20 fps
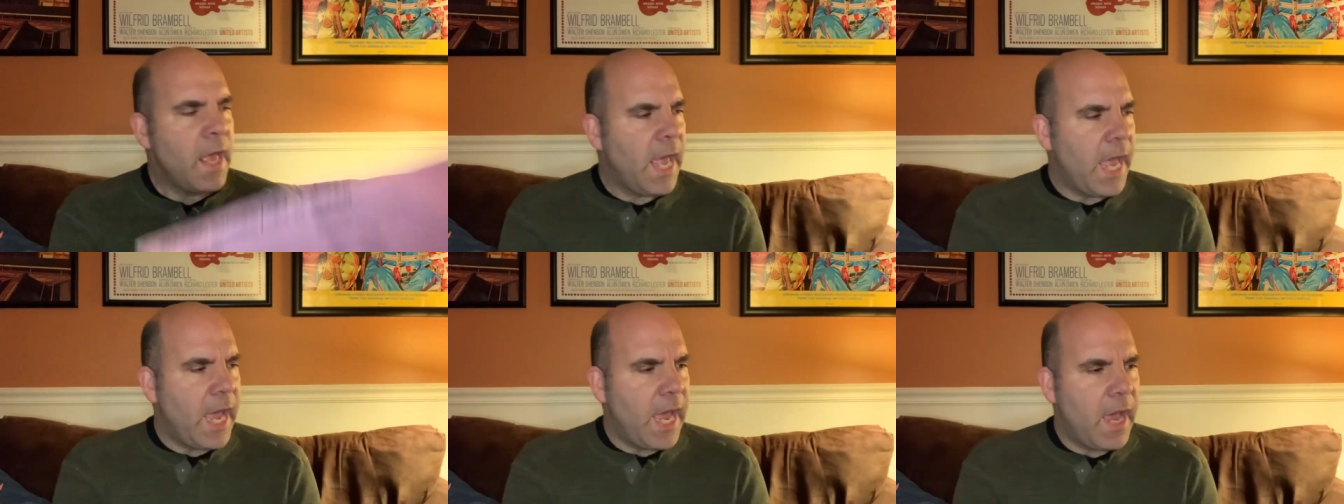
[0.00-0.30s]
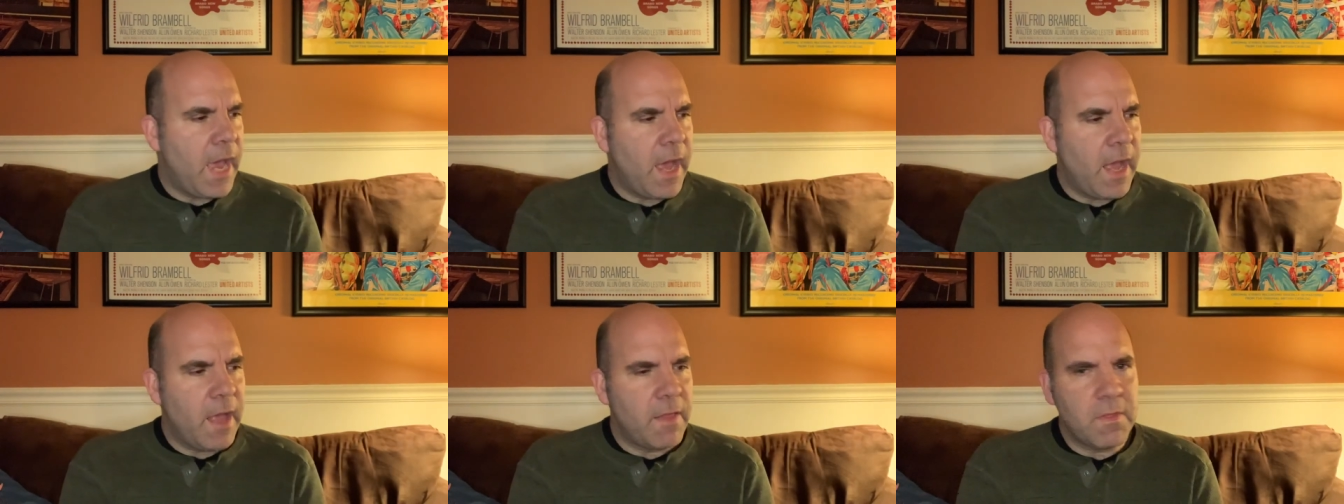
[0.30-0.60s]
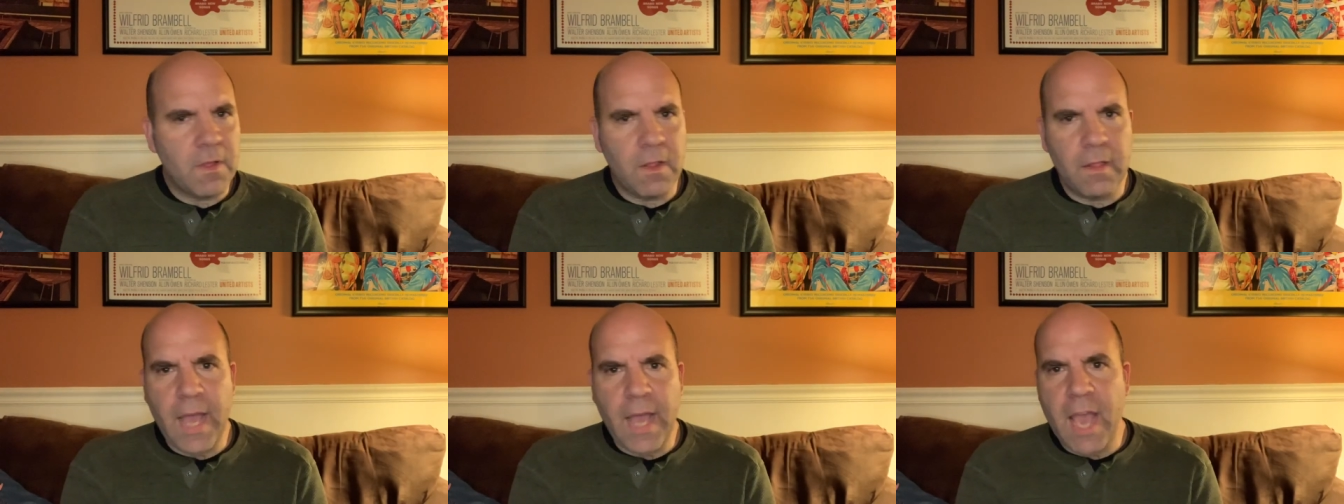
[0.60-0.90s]
And
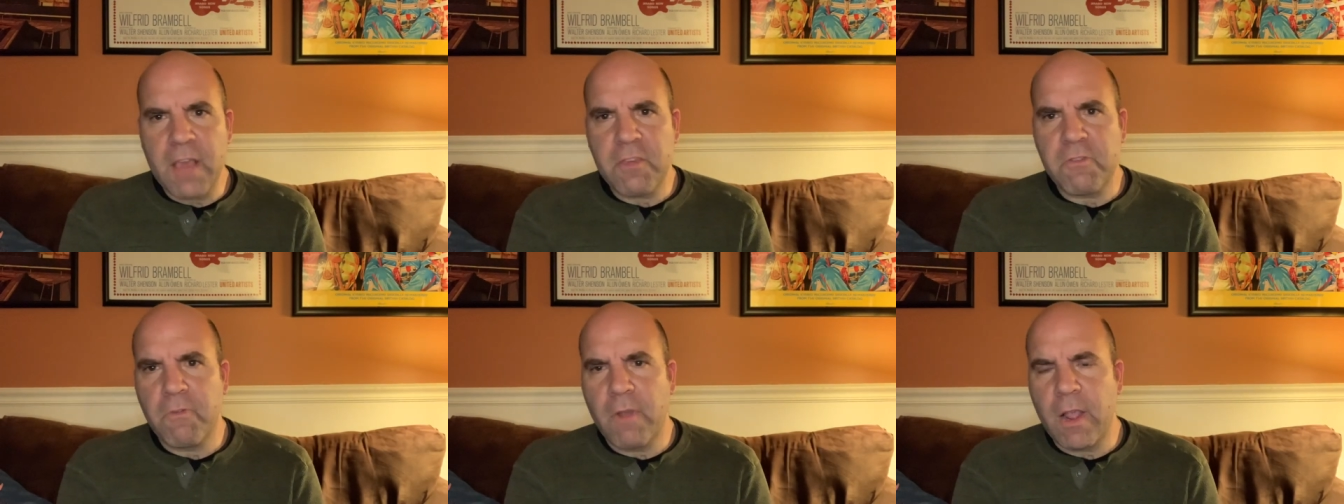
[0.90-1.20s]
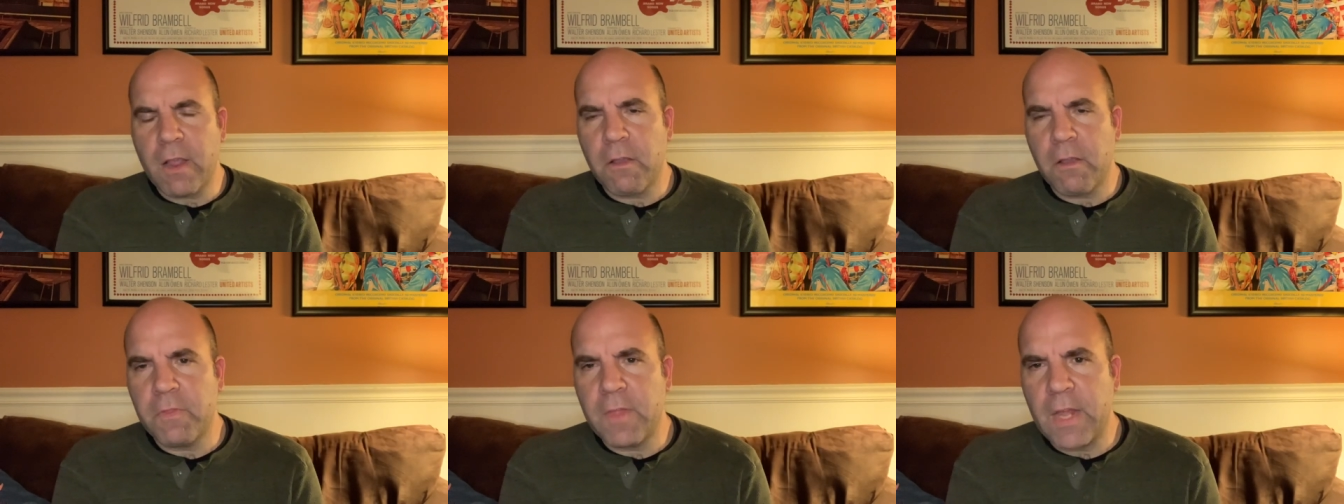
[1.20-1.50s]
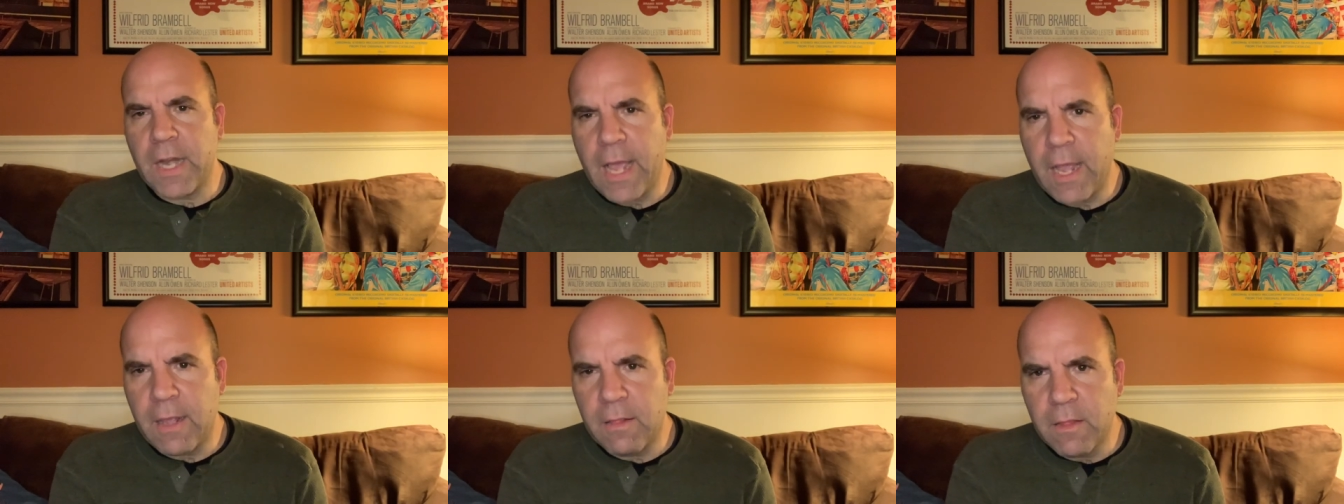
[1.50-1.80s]
the last record
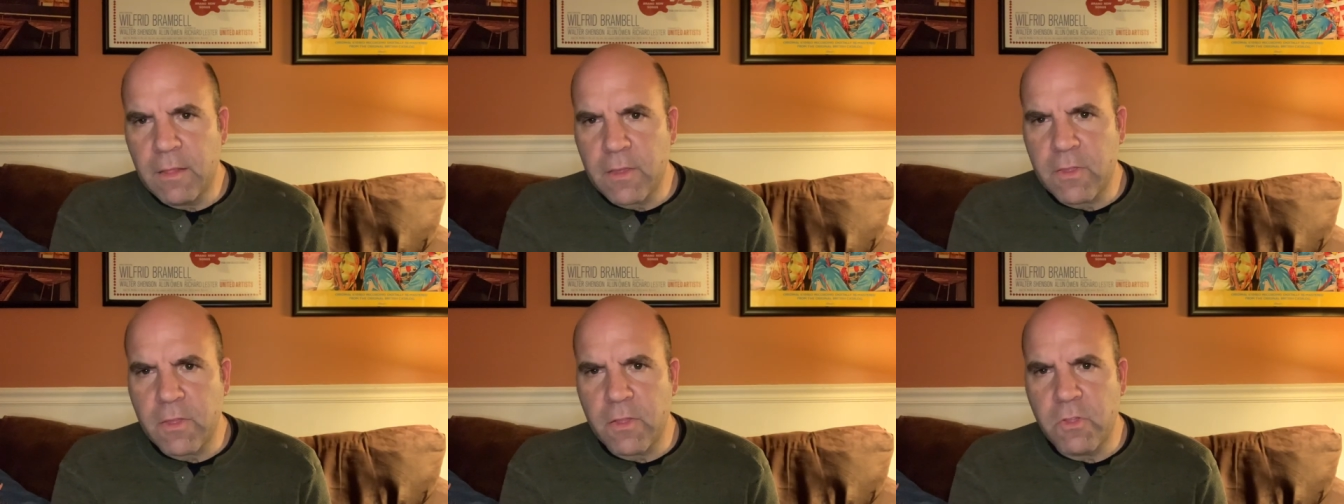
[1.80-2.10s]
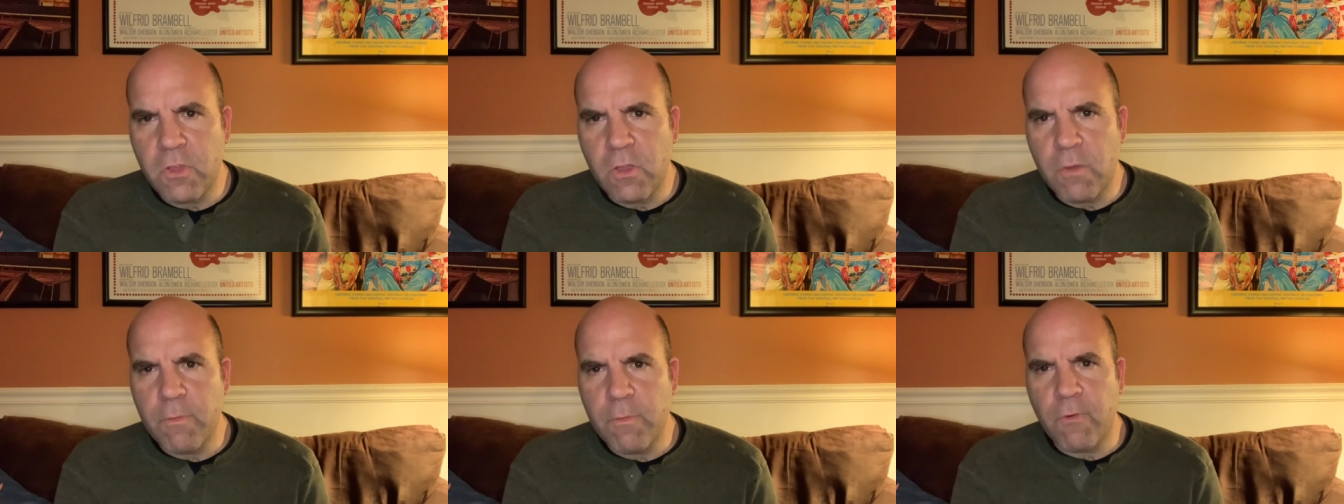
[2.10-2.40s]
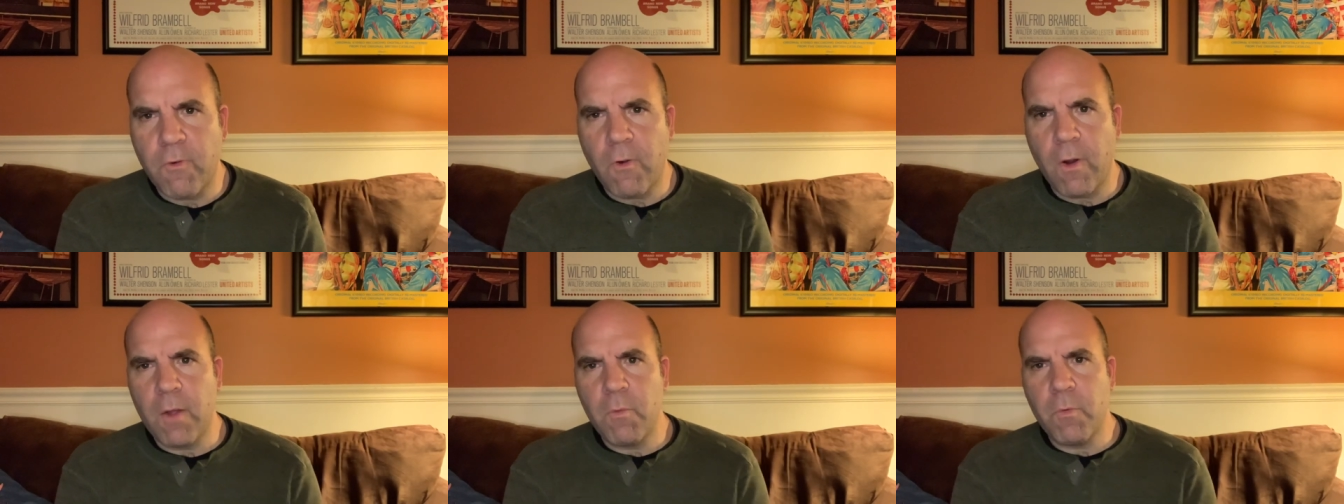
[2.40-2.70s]
that I had listened to
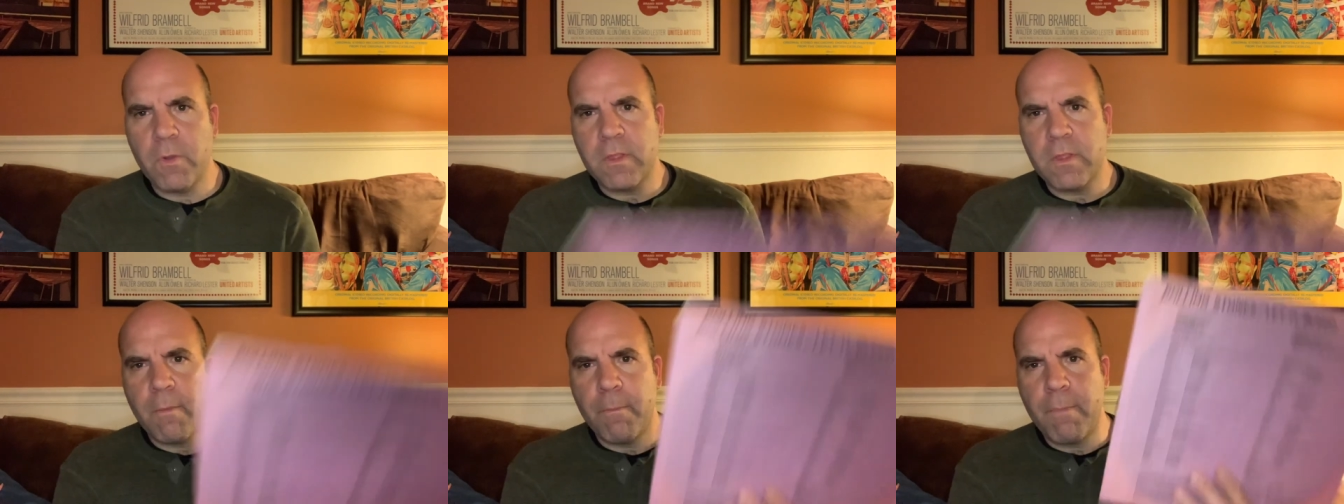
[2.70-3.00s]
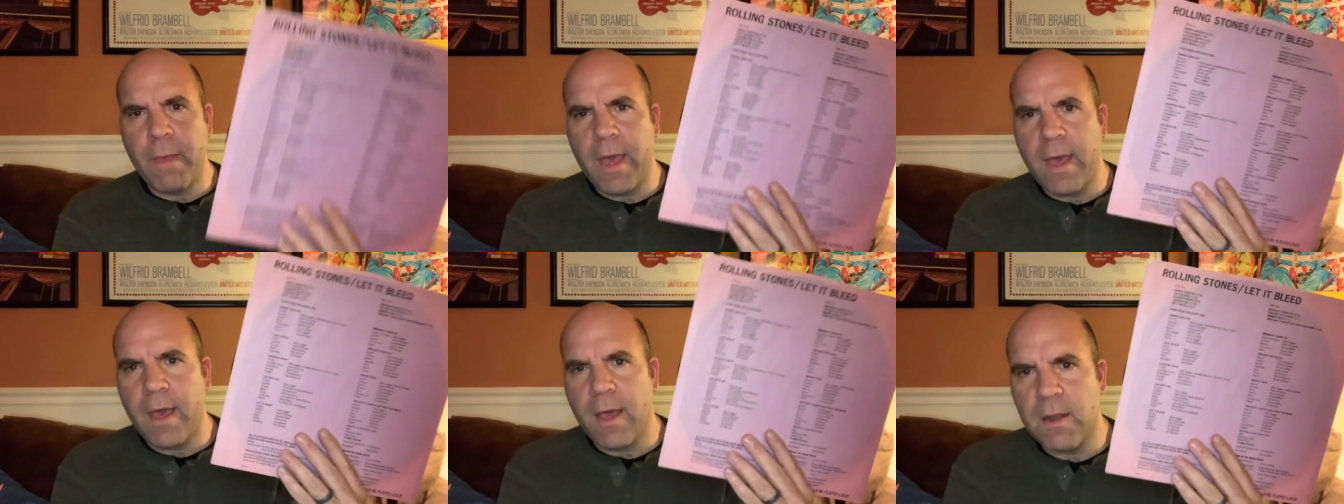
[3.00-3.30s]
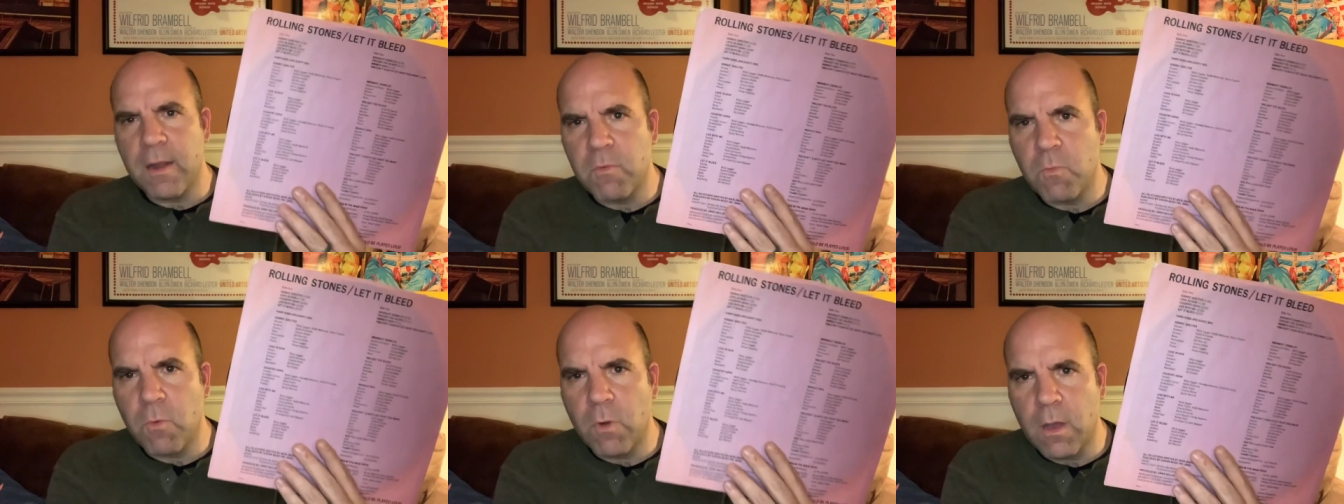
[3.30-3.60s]
before I went to
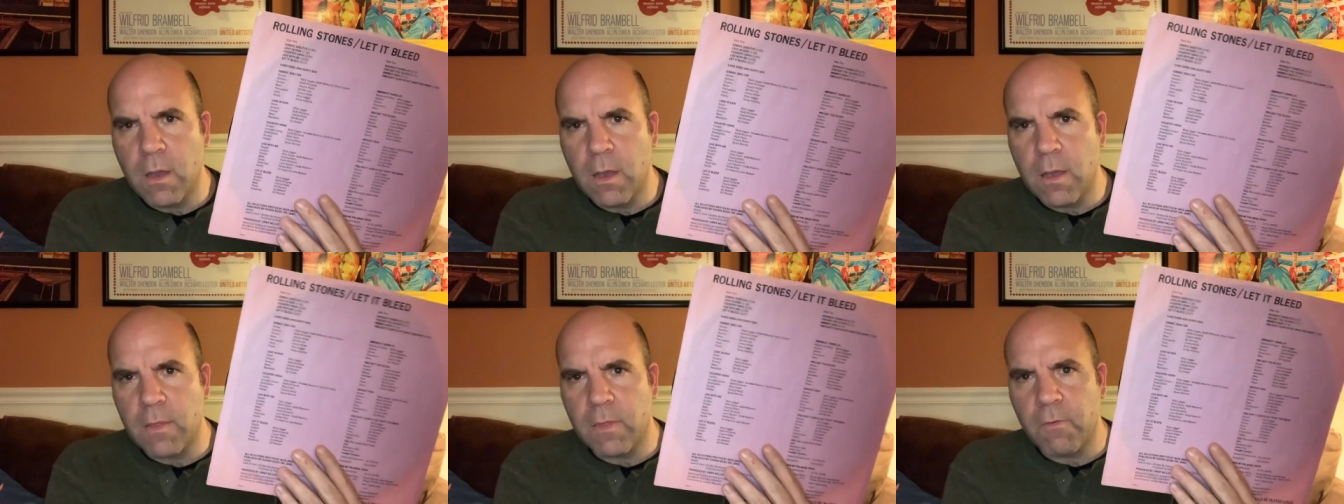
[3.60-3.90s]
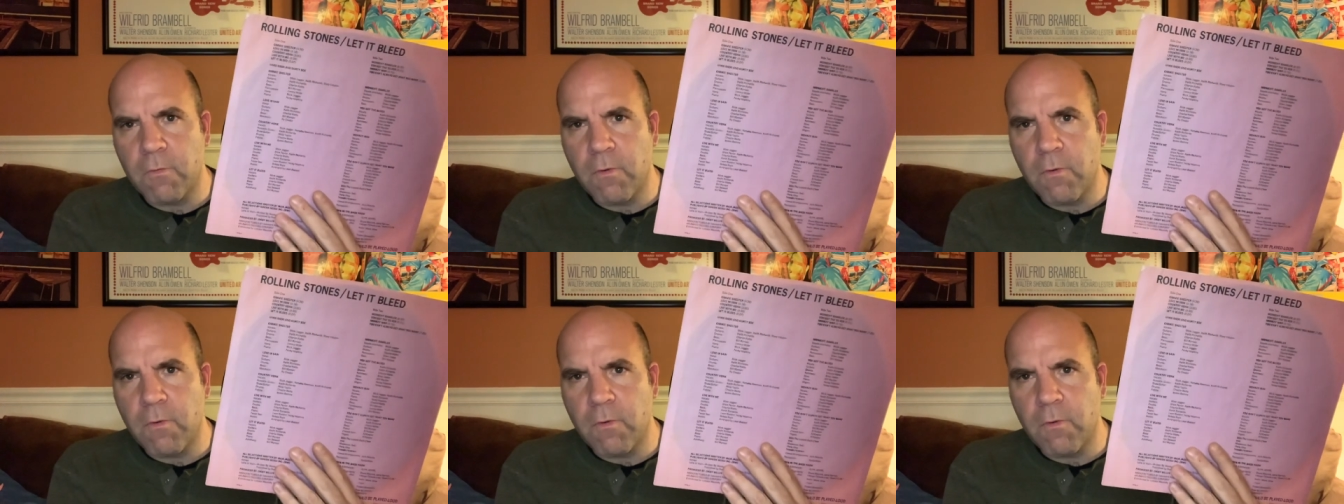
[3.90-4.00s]
bed was the